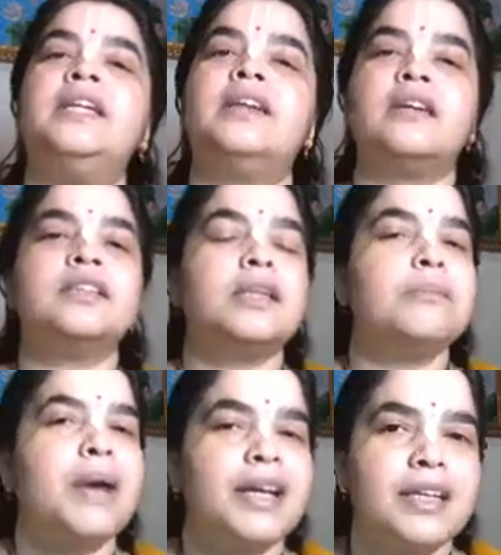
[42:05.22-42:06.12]
dunk
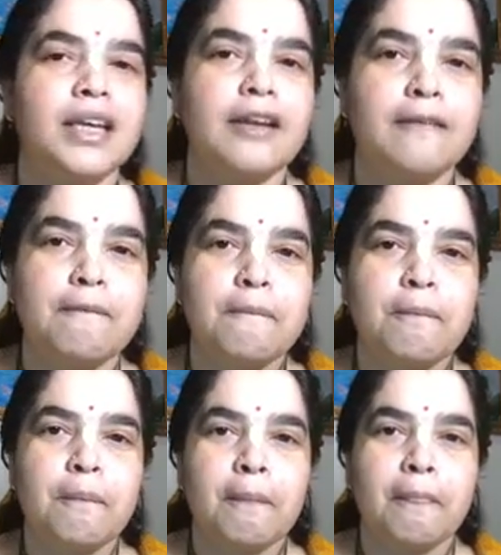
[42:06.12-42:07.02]
them back in.
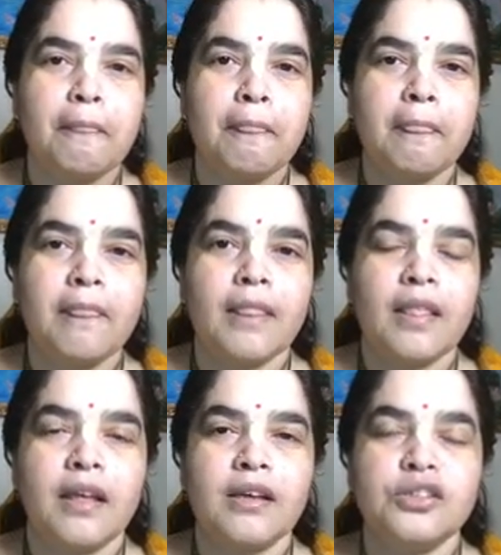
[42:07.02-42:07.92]

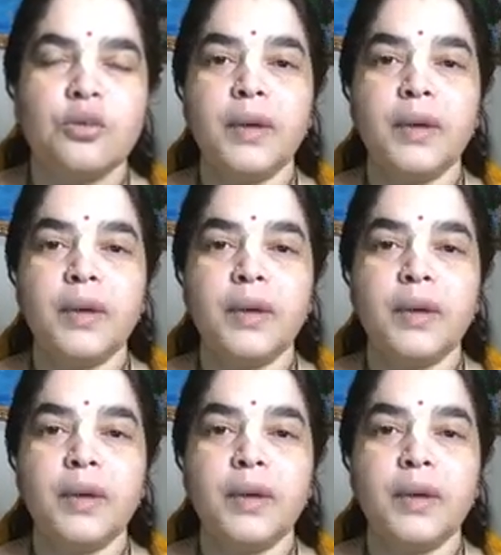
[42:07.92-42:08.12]
So